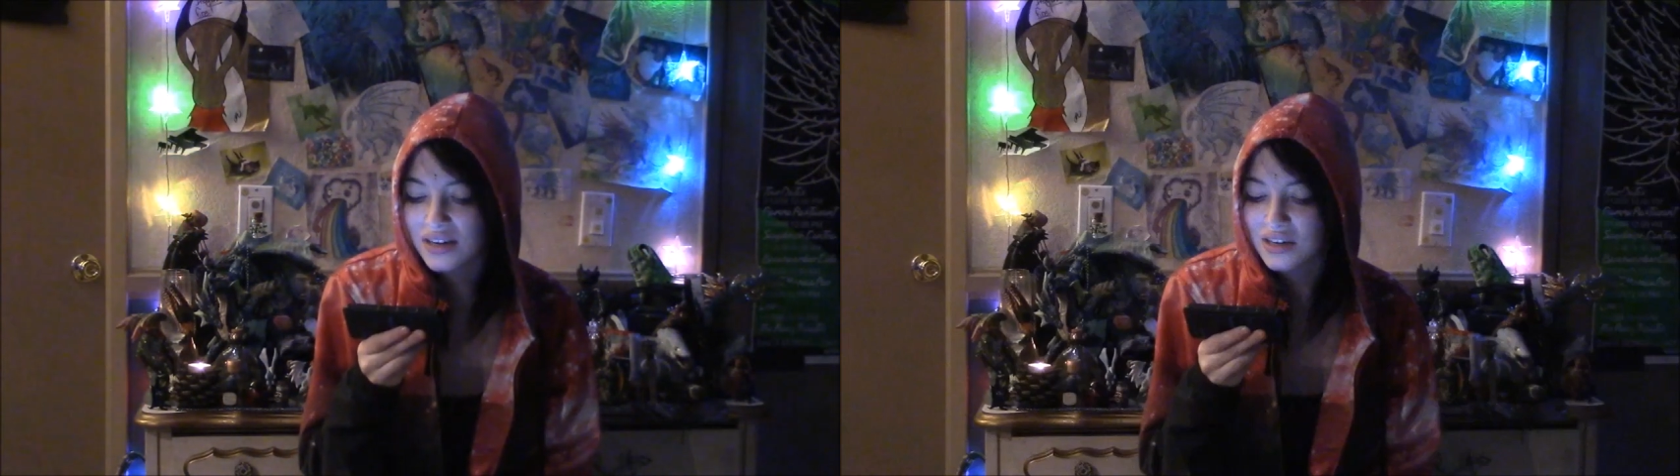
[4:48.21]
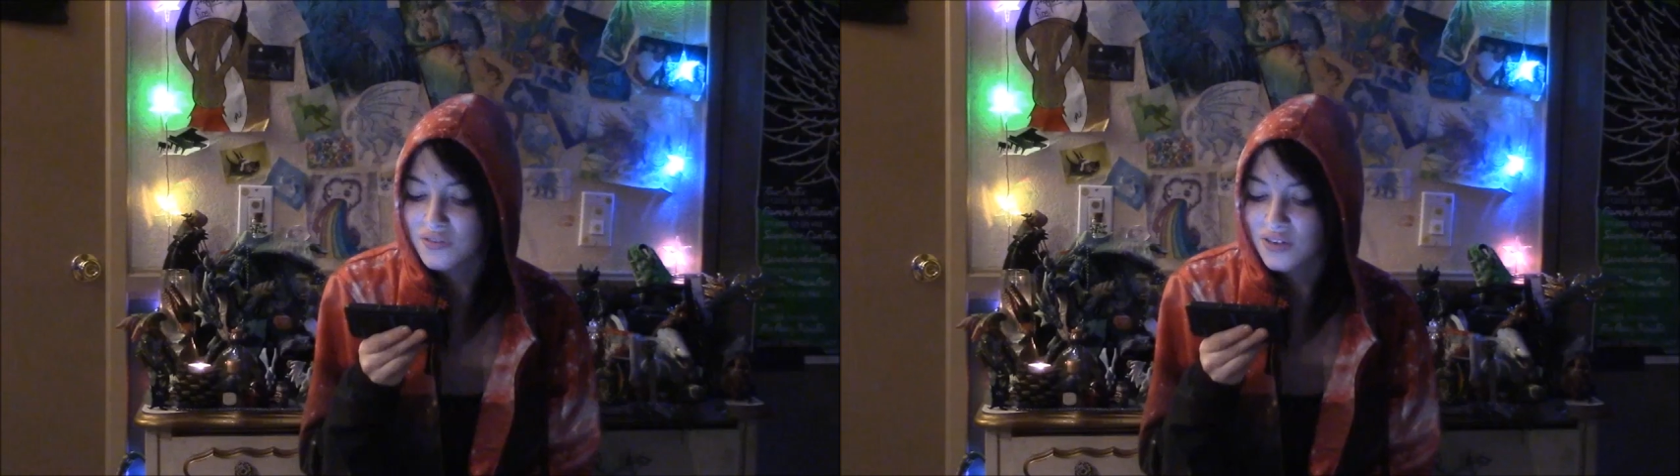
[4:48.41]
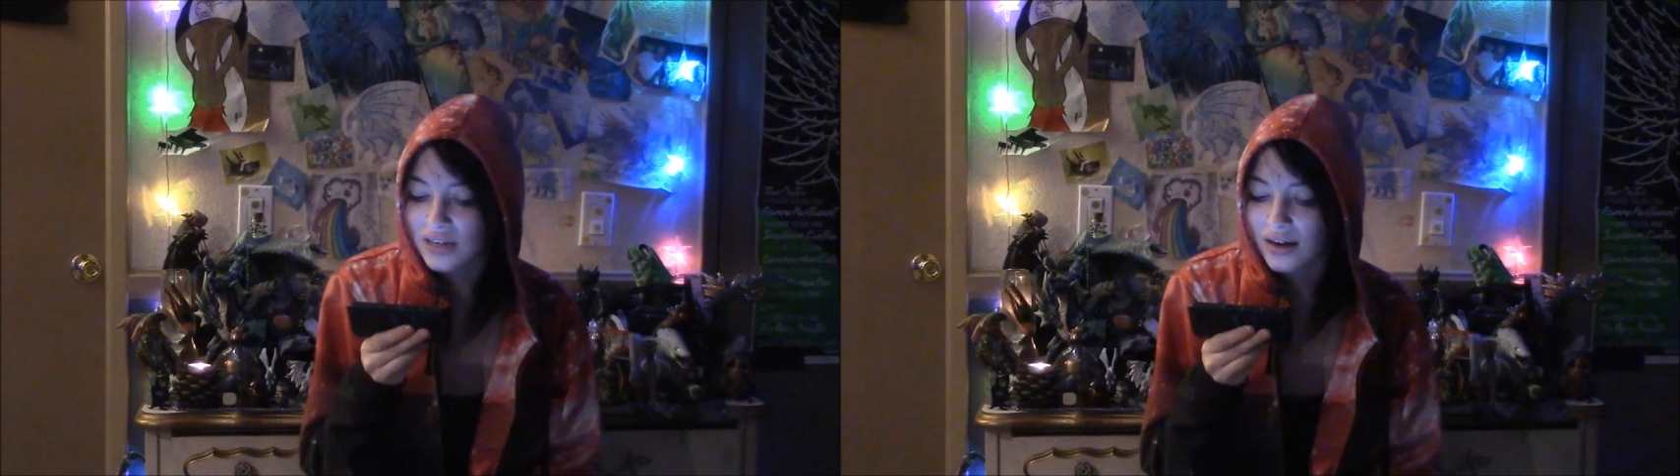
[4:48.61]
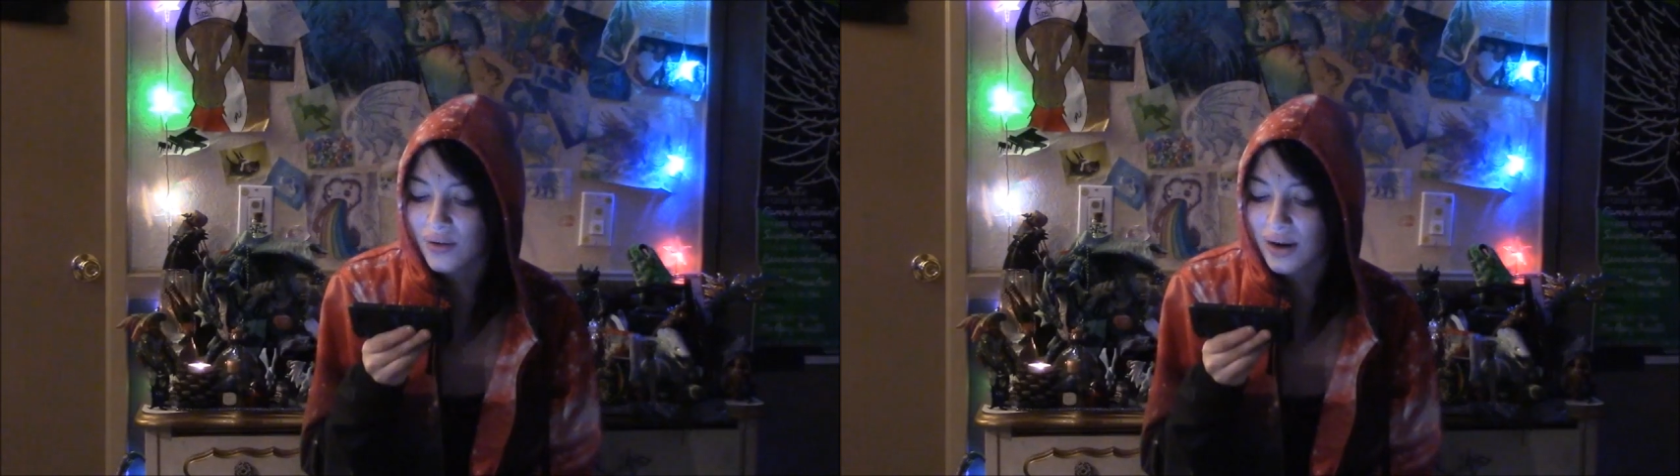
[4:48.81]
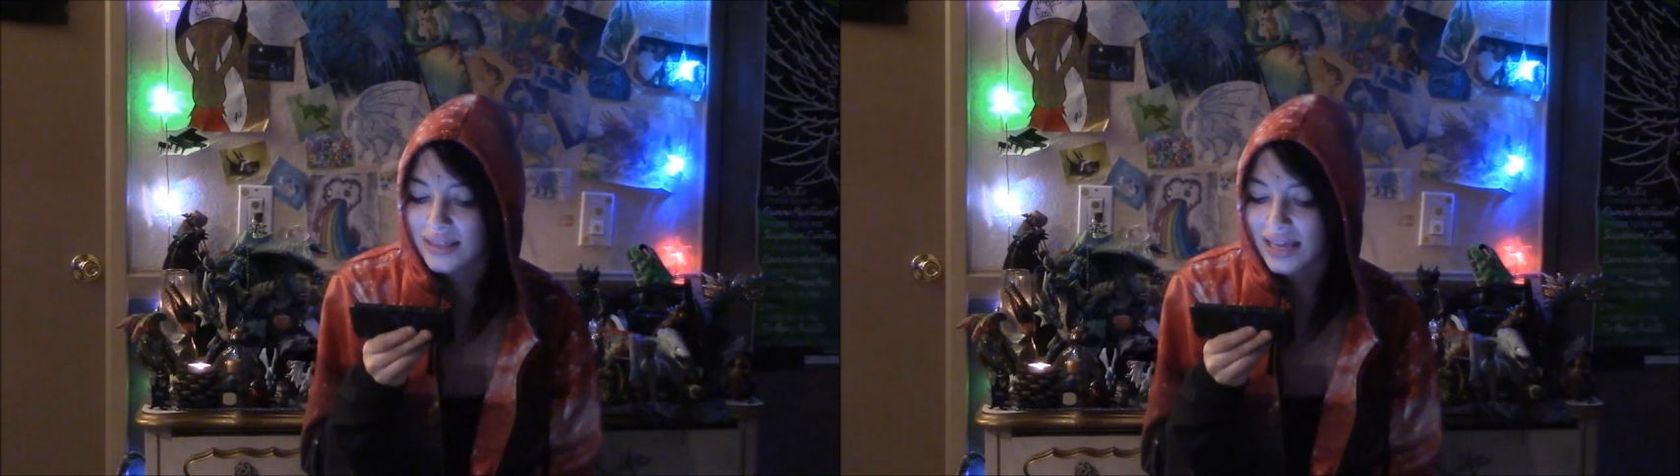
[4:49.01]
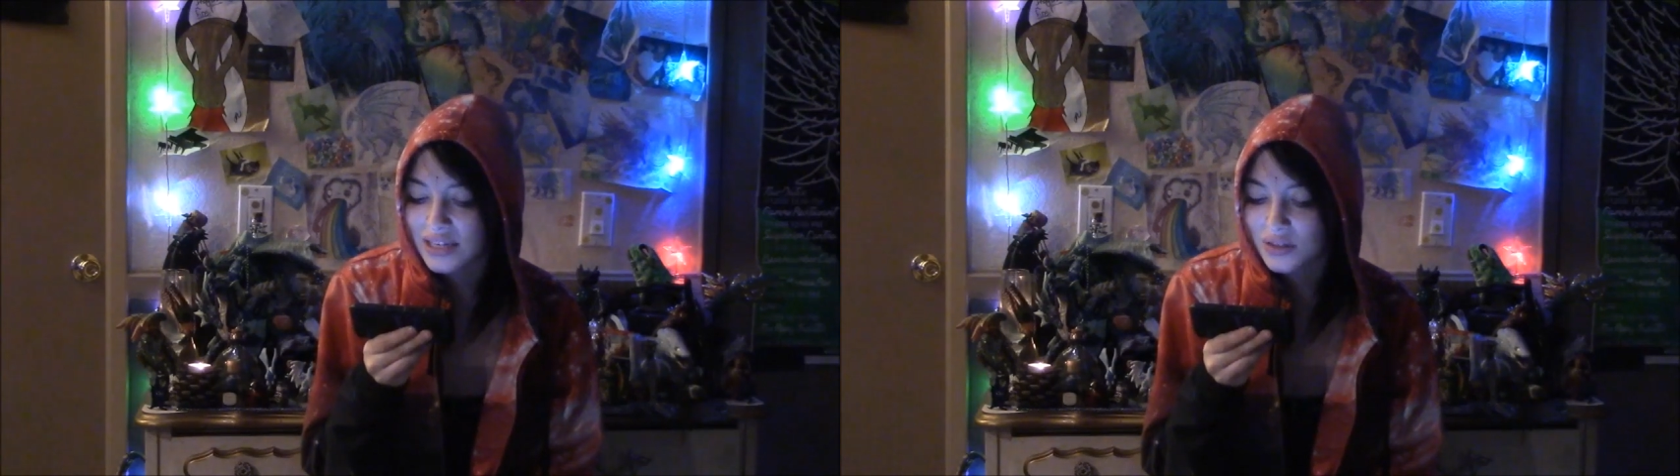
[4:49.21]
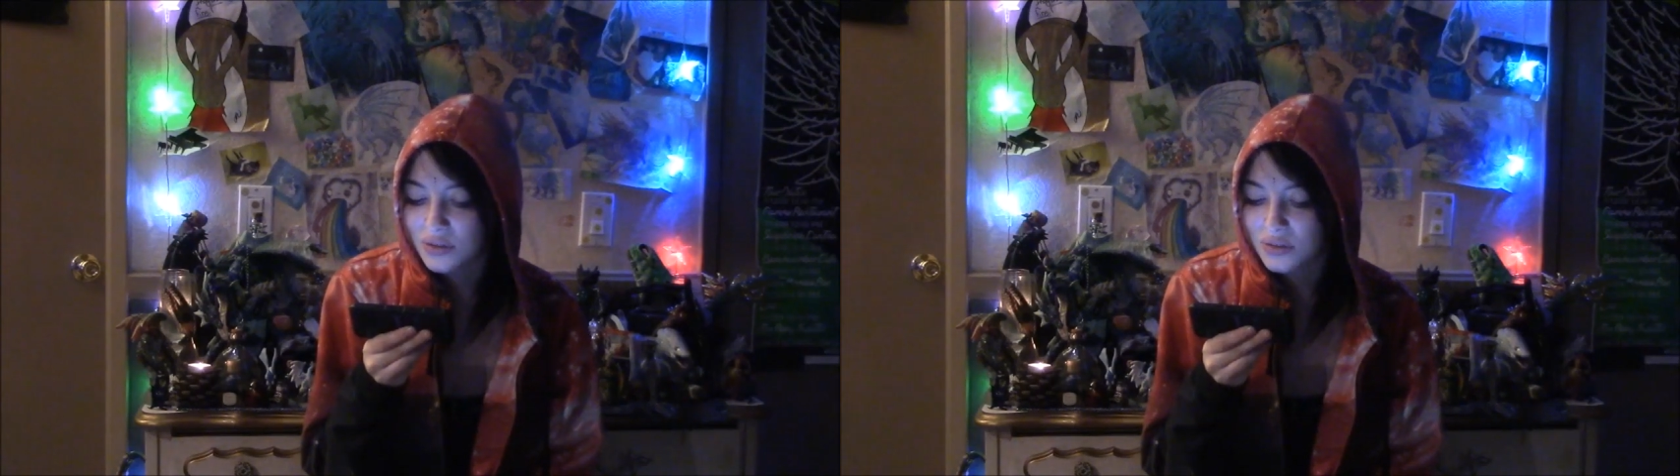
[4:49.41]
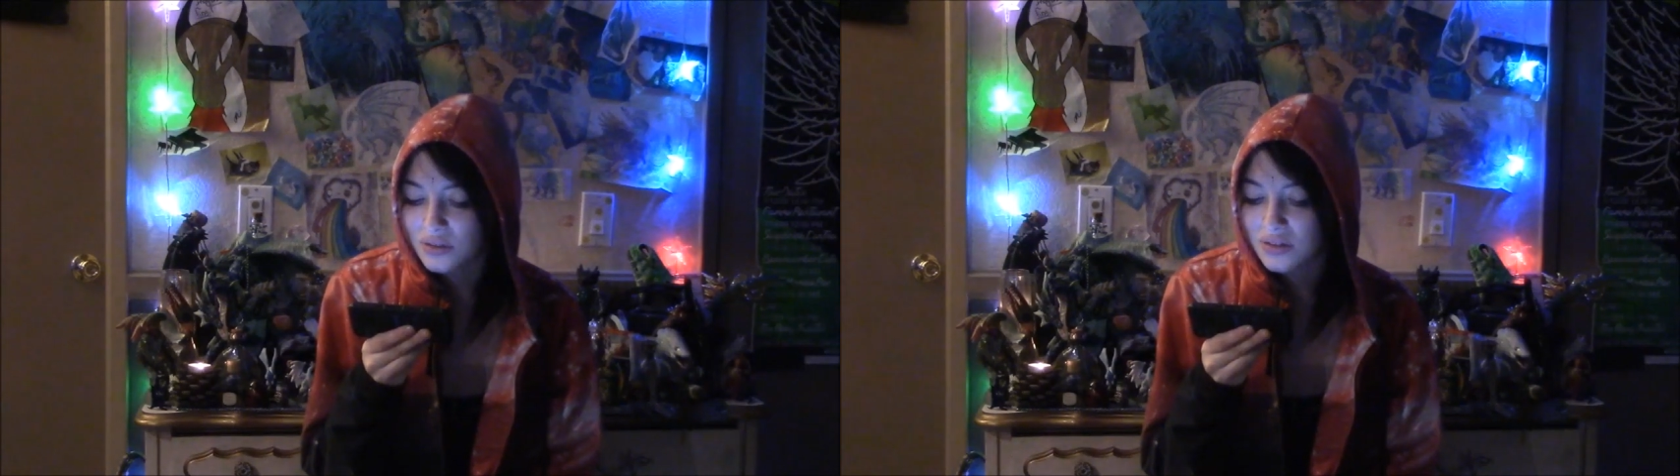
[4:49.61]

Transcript: good video, I like you,